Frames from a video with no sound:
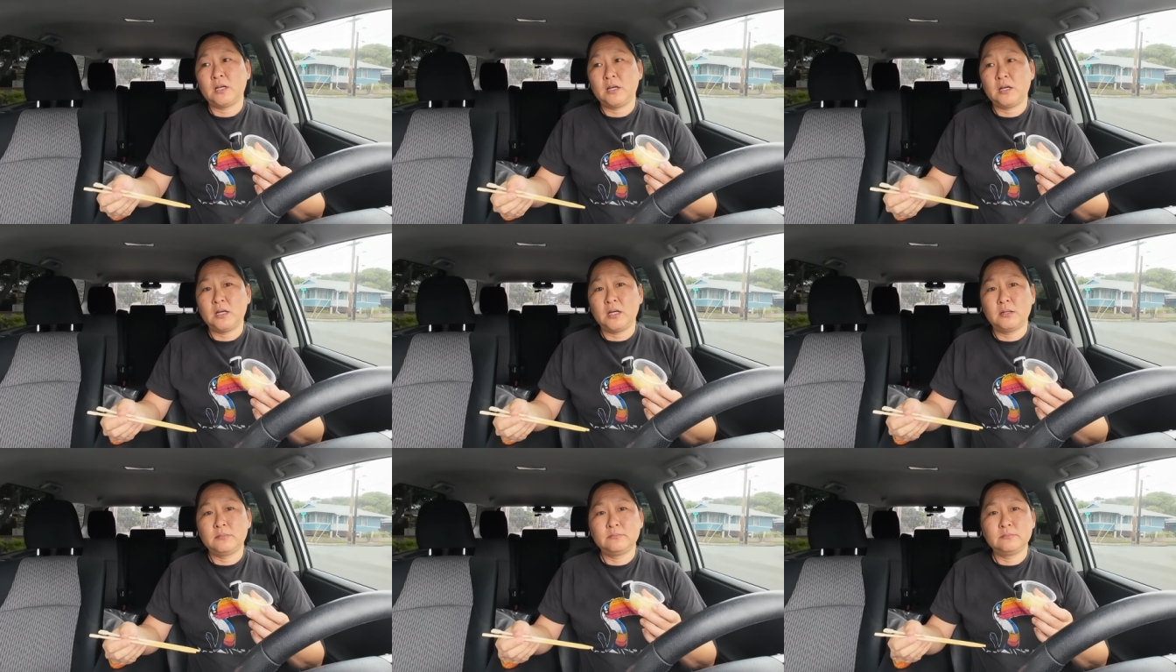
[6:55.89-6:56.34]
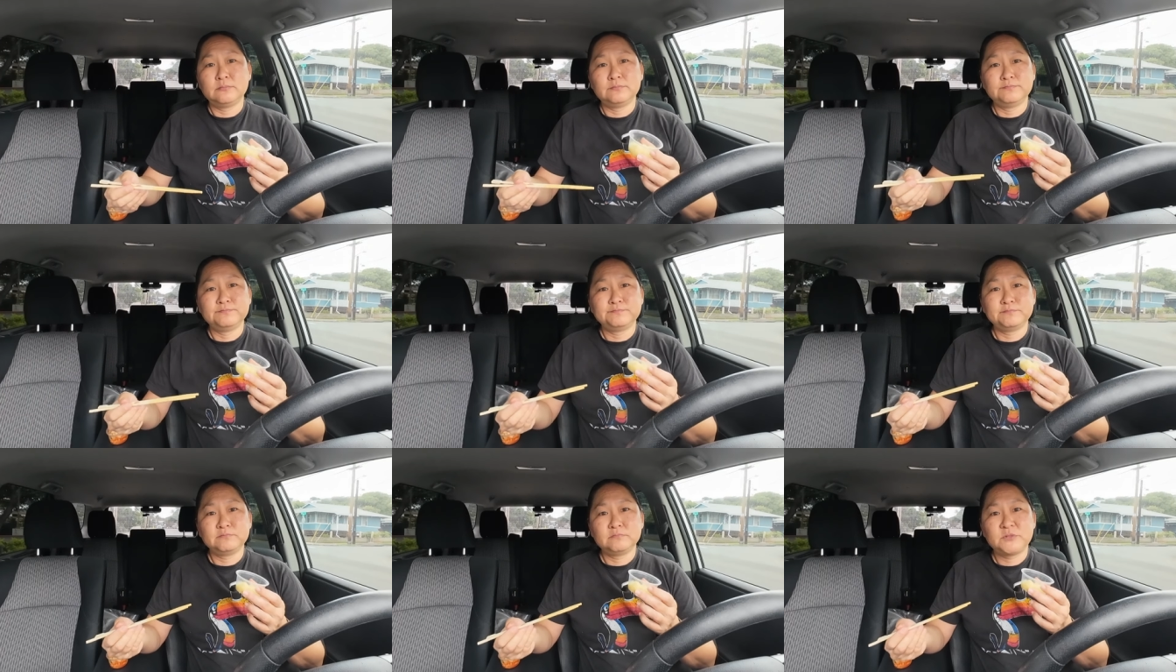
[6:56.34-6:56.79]

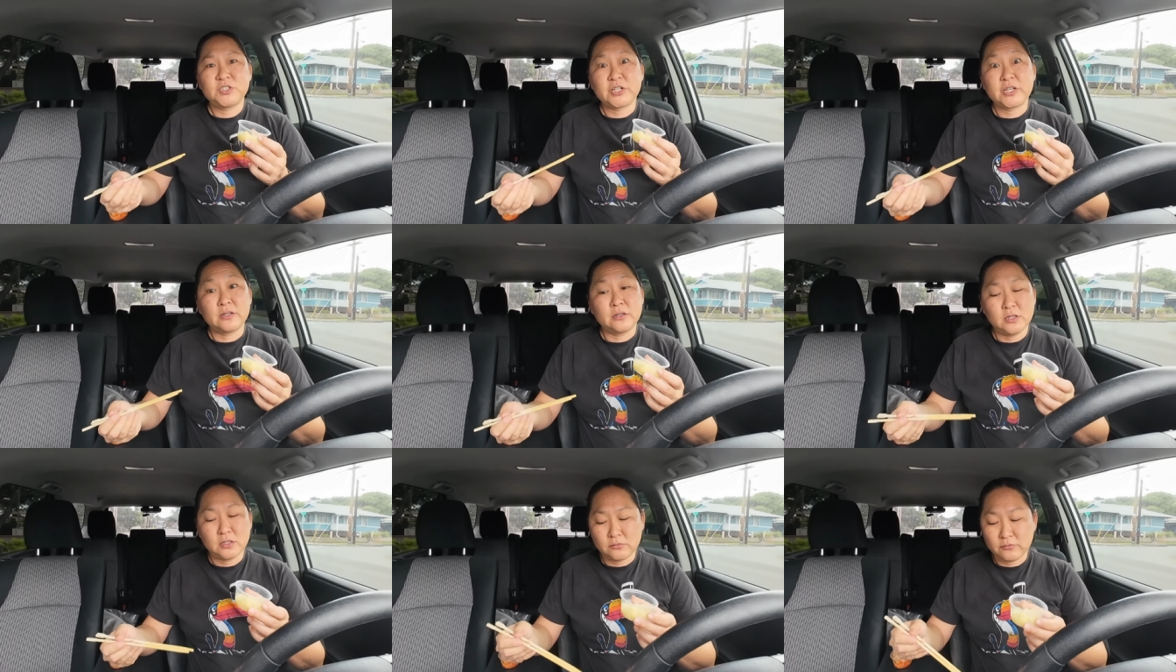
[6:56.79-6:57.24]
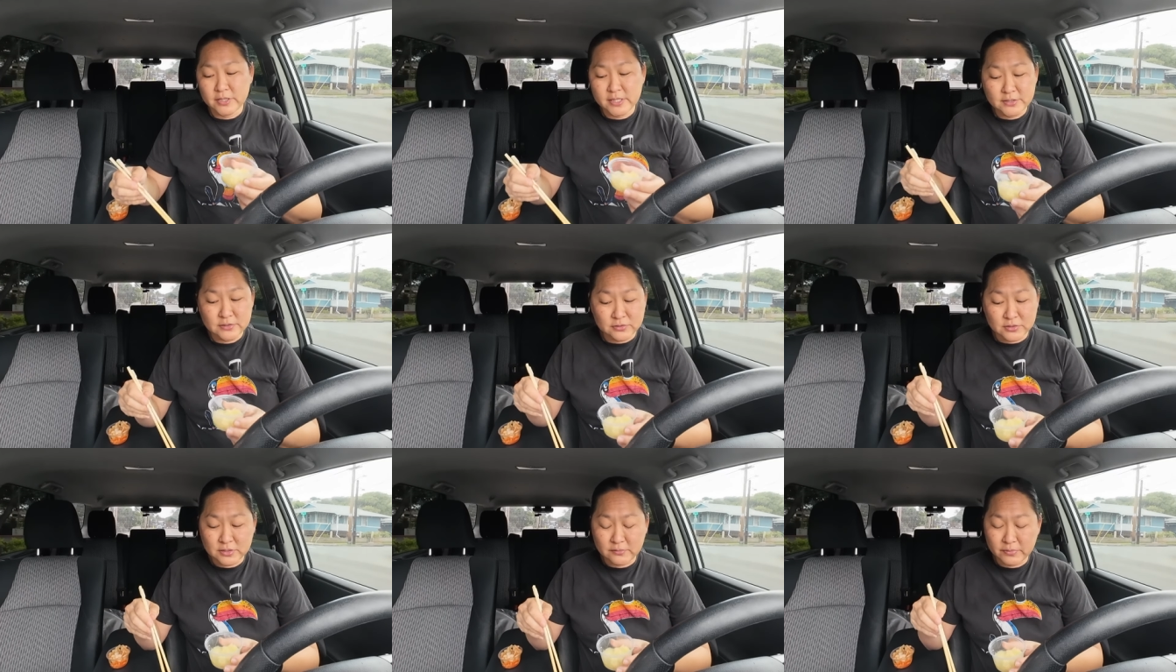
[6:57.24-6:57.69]
um, chicken long
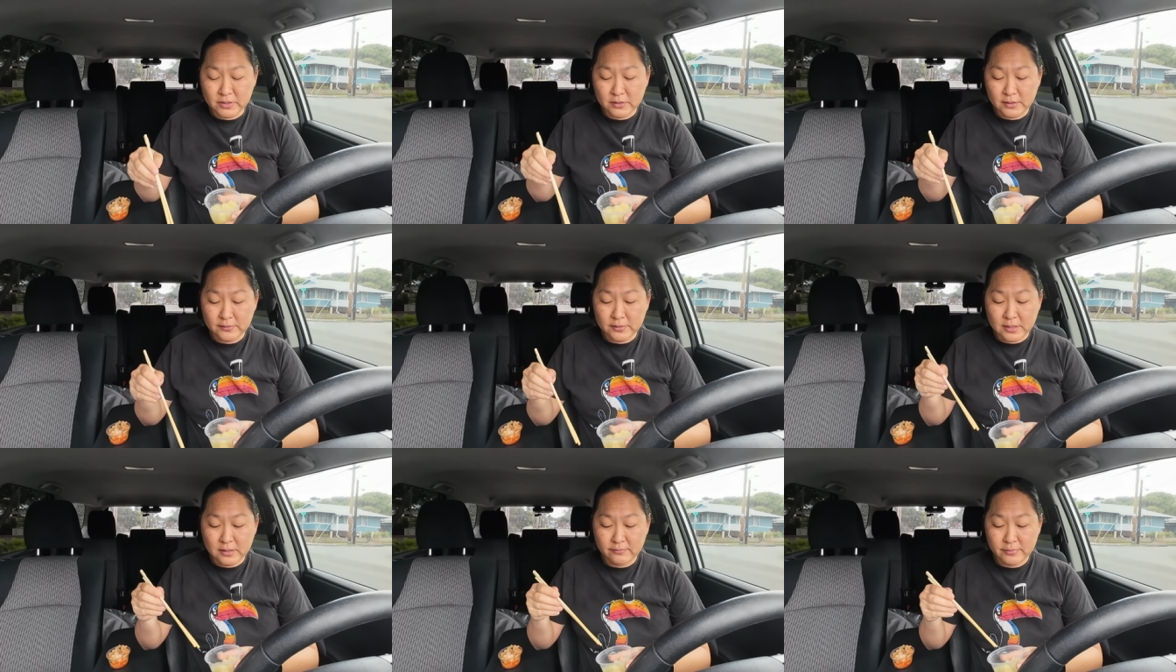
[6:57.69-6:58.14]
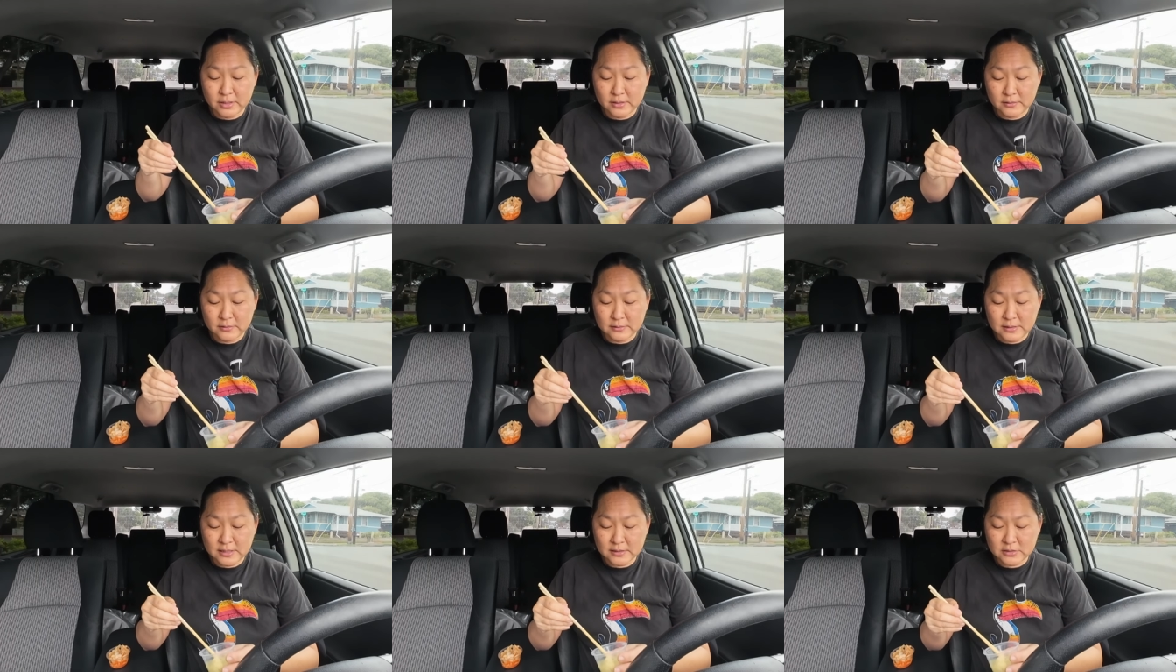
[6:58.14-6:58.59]
rice or something like that,
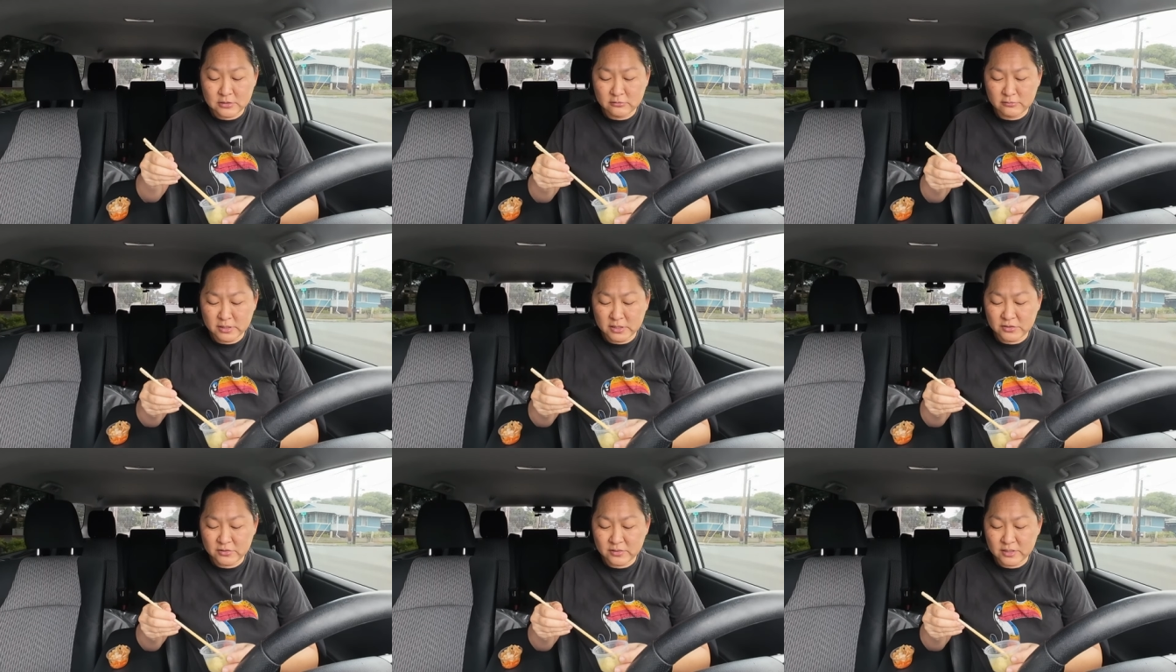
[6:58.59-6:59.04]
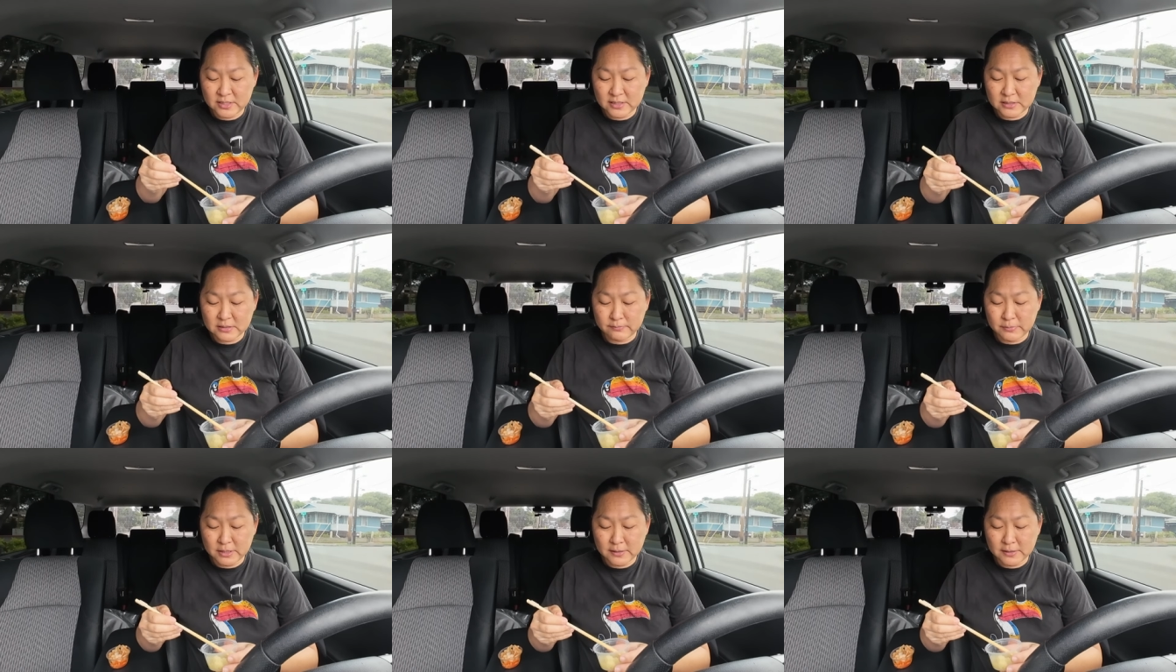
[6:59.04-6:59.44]
but not so much this.